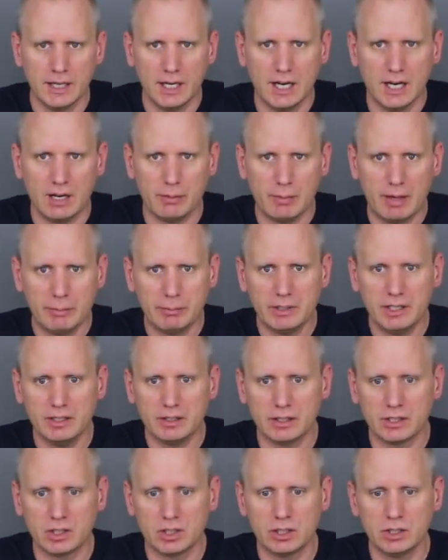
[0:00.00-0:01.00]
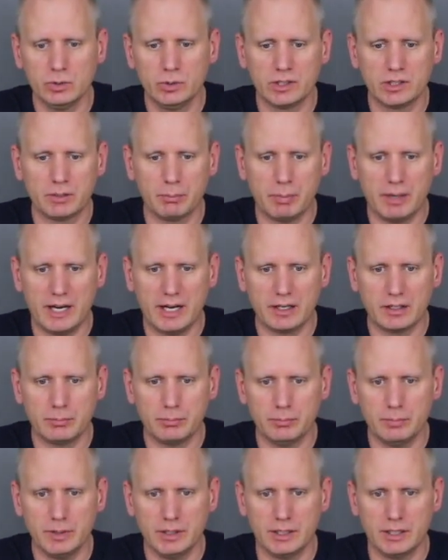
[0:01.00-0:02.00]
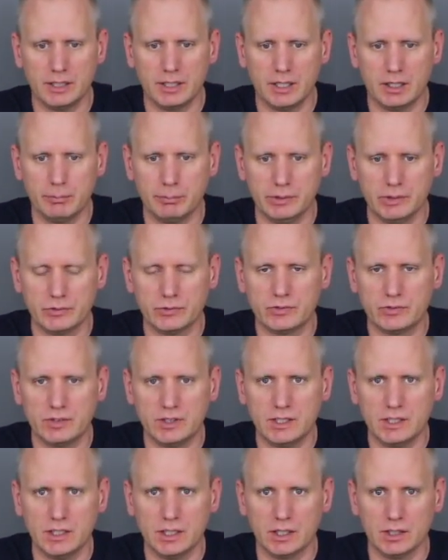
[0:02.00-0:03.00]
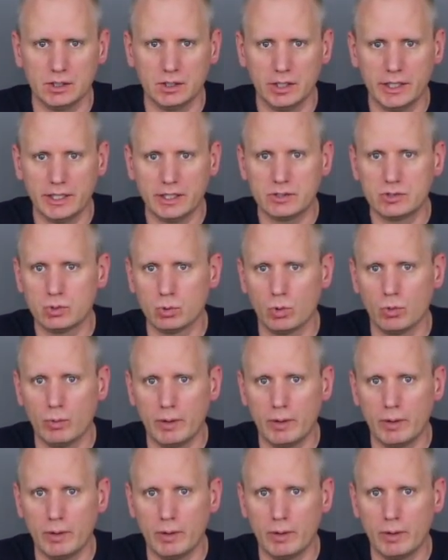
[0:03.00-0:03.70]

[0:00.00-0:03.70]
I'm going to include at the bottom, you'll see a link to a